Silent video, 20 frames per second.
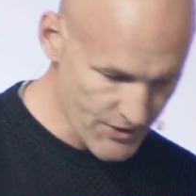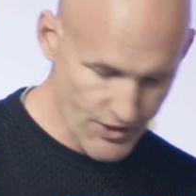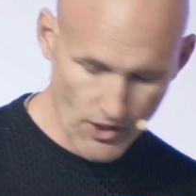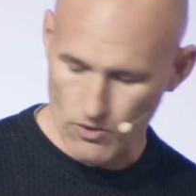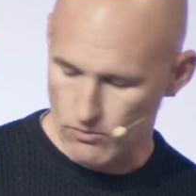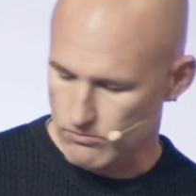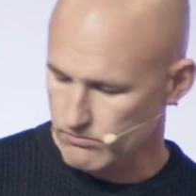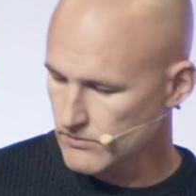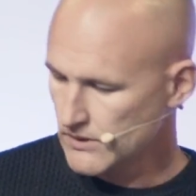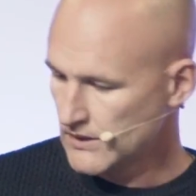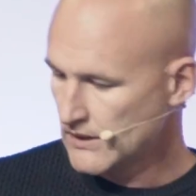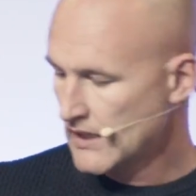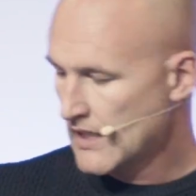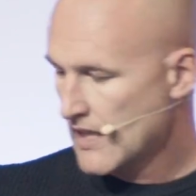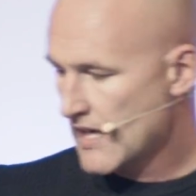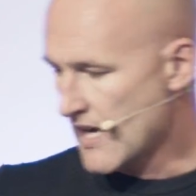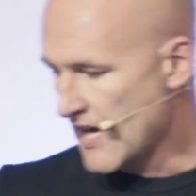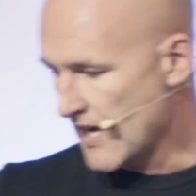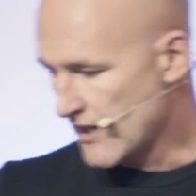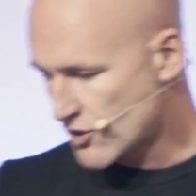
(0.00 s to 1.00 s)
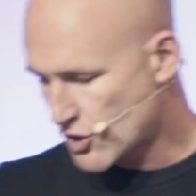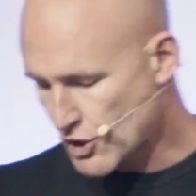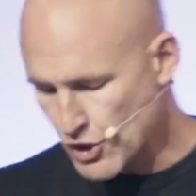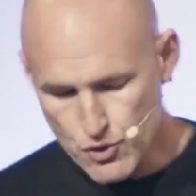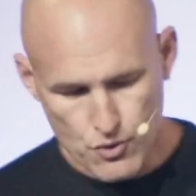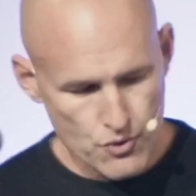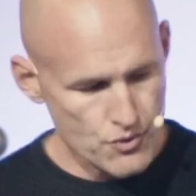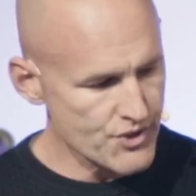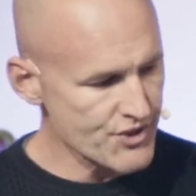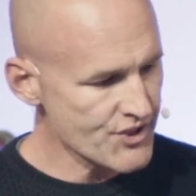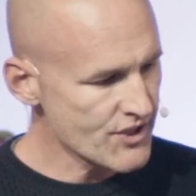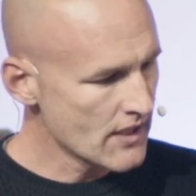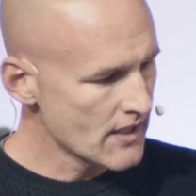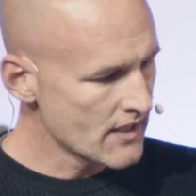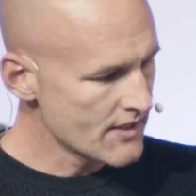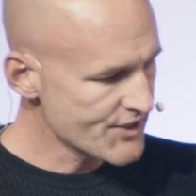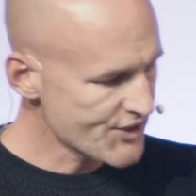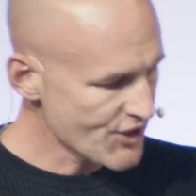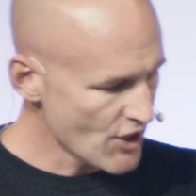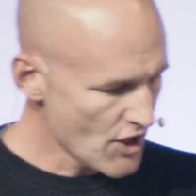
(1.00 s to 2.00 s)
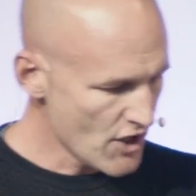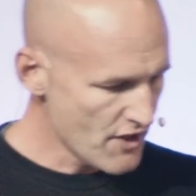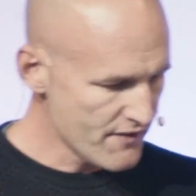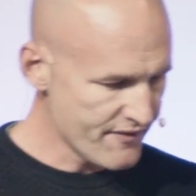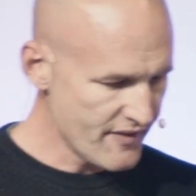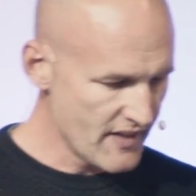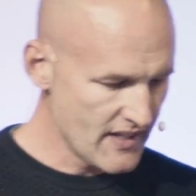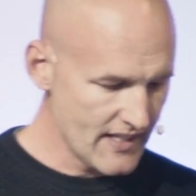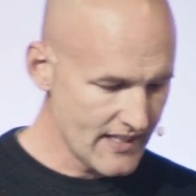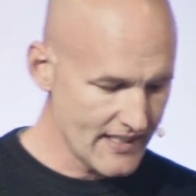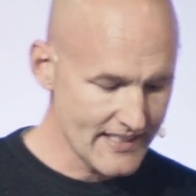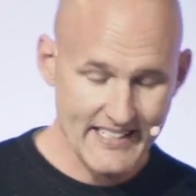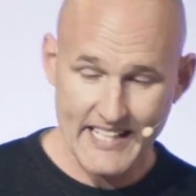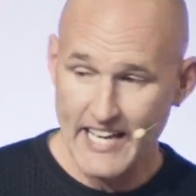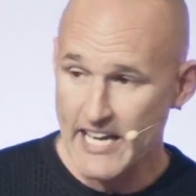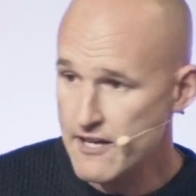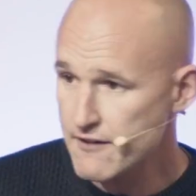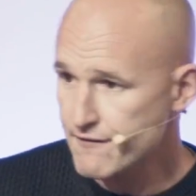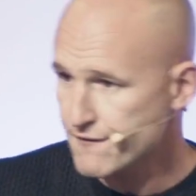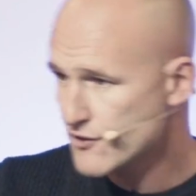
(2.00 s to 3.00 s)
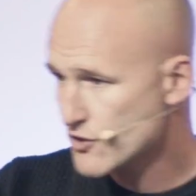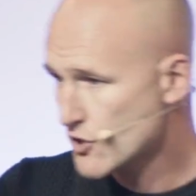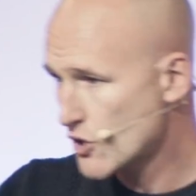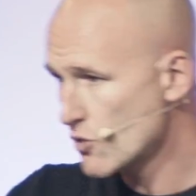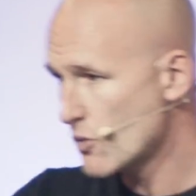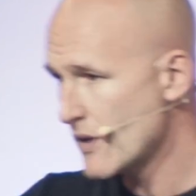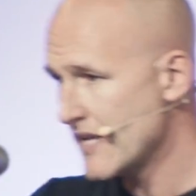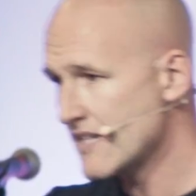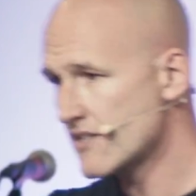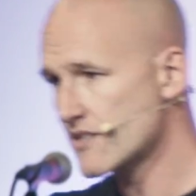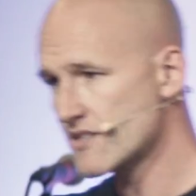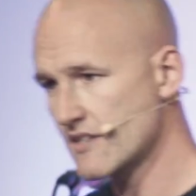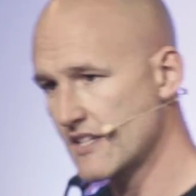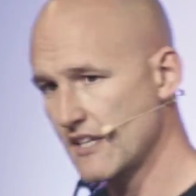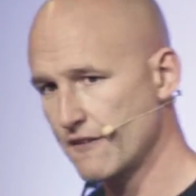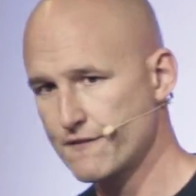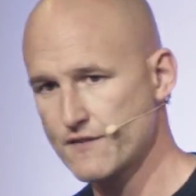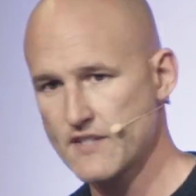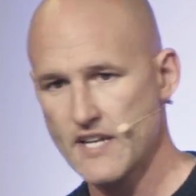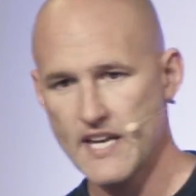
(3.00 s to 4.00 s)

So choose, serve, give. 2 weeks, gift